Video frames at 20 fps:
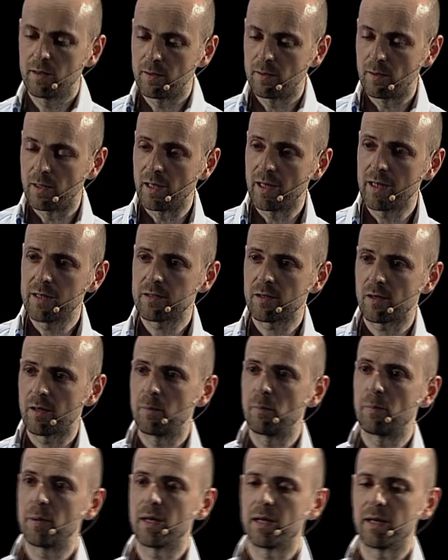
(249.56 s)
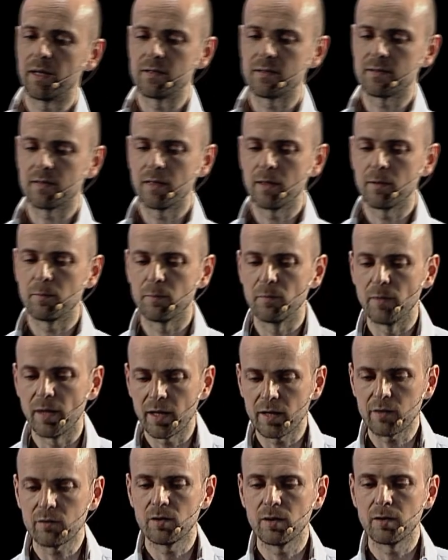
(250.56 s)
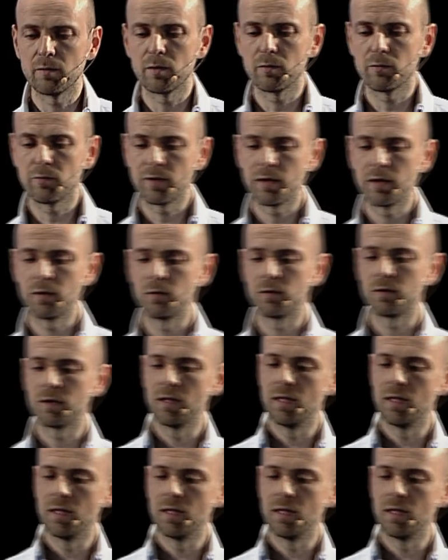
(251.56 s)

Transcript: Lines are in place, and it actually revealed